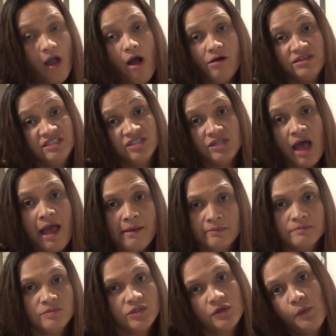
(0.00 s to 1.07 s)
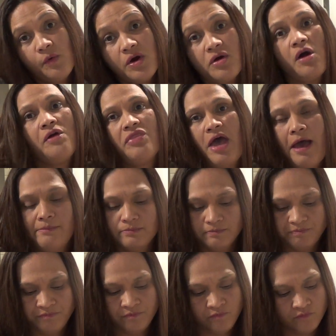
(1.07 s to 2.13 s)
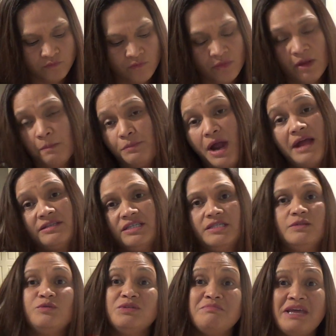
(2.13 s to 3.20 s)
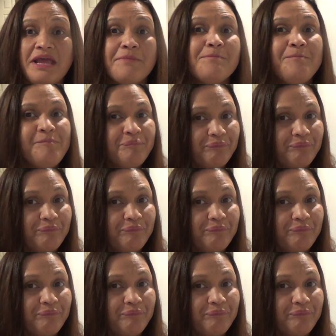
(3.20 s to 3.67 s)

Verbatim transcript: all this time. So work on that. Practice with me.